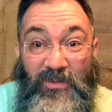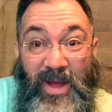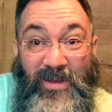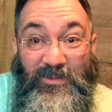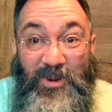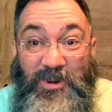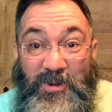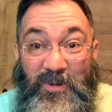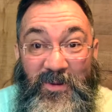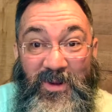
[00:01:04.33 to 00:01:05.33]
might
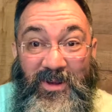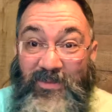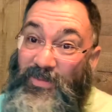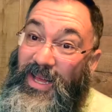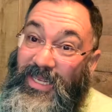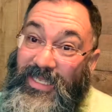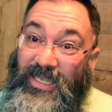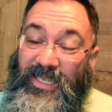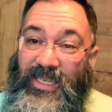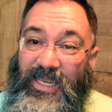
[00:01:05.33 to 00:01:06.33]
move, but
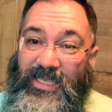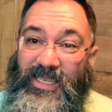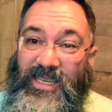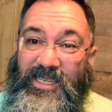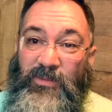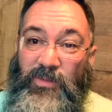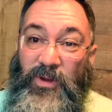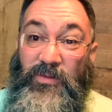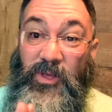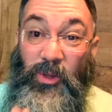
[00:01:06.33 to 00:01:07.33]
it doesn't
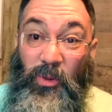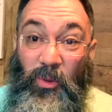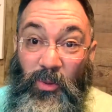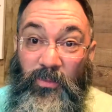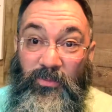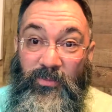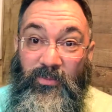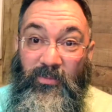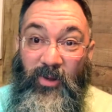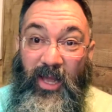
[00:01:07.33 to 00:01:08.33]
move you,
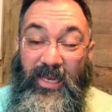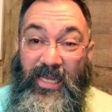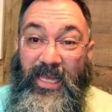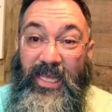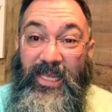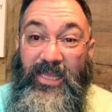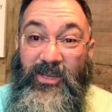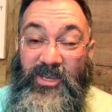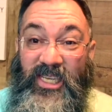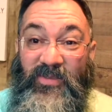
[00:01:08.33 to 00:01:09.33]
right?
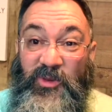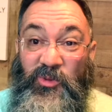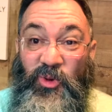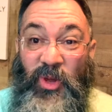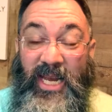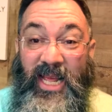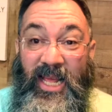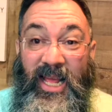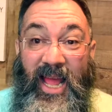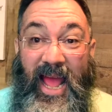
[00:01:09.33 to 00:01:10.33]
there's a difference between
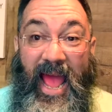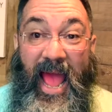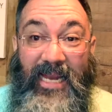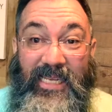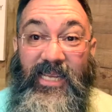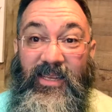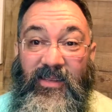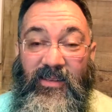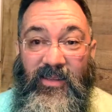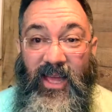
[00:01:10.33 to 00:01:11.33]
acting
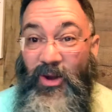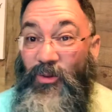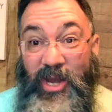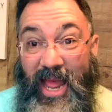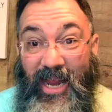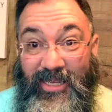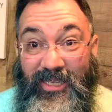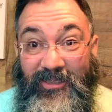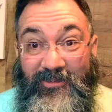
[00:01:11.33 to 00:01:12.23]
and reacting.